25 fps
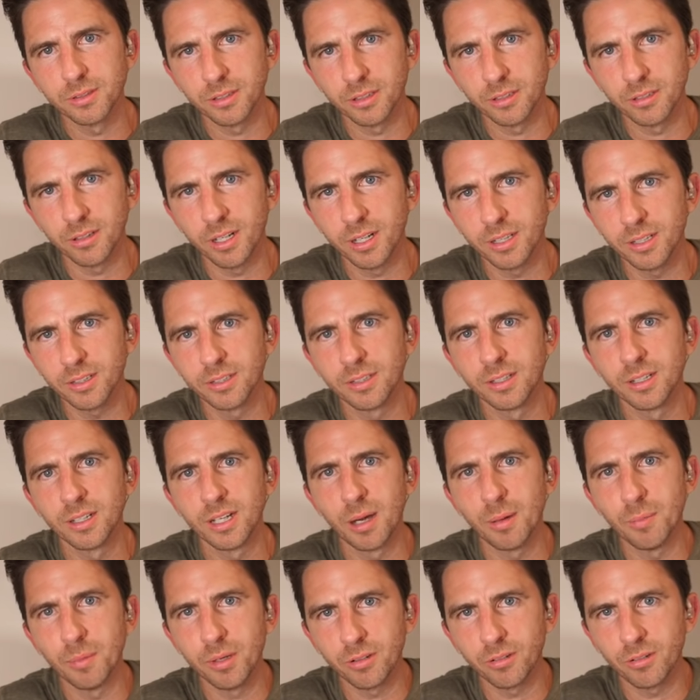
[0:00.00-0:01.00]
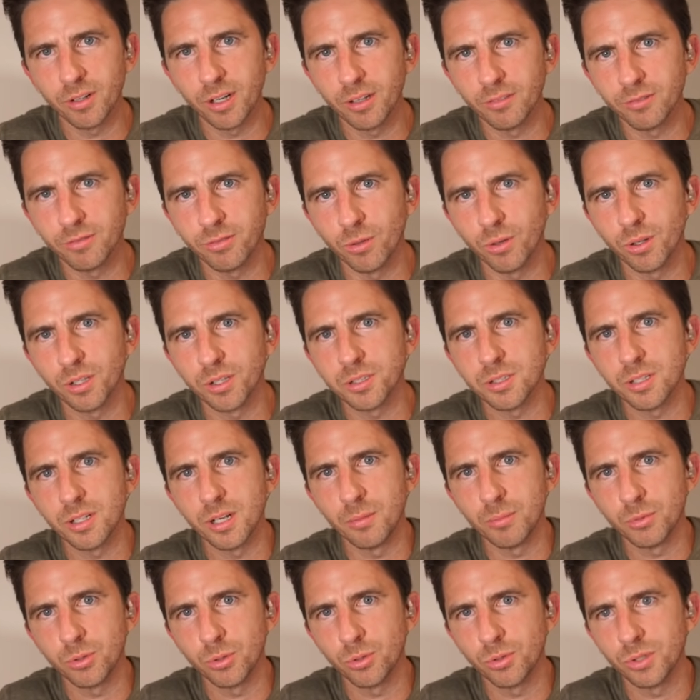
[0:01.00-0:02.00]
You're right? I'm in a rainforest,
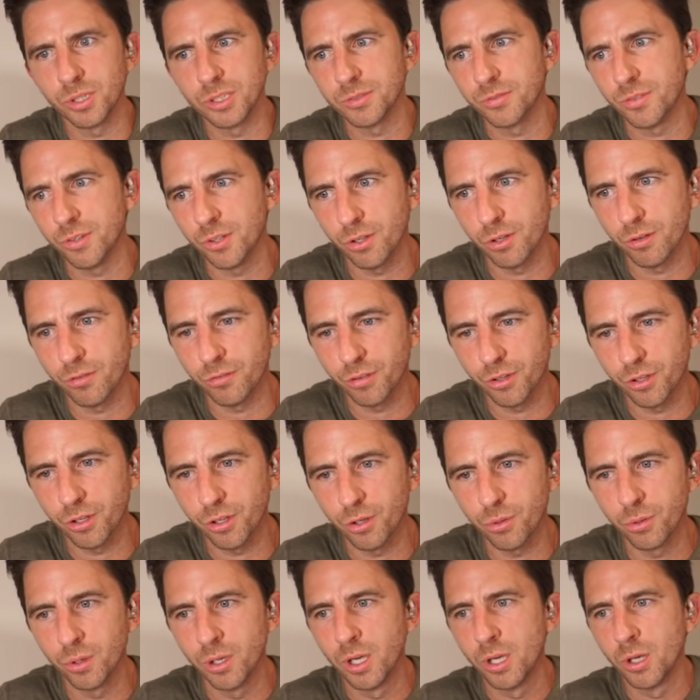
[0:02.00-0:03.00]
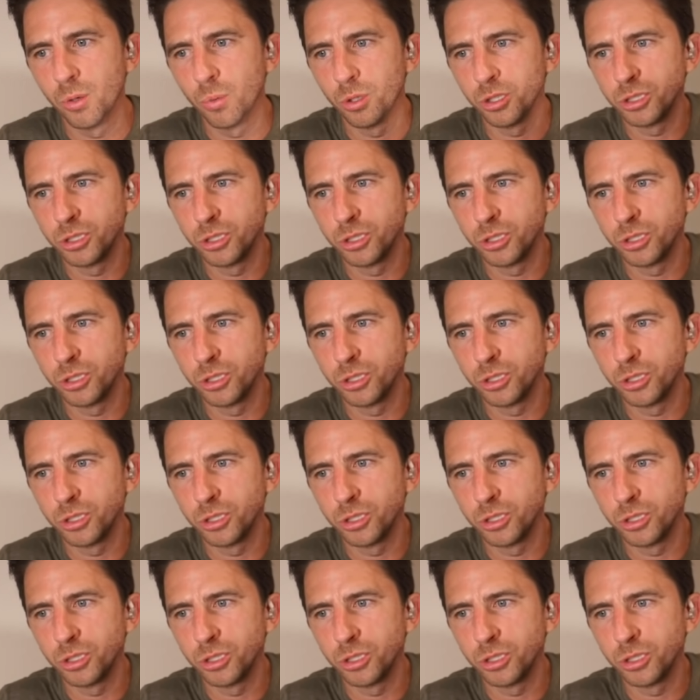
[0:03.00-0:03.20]
and I'm doing this video for you,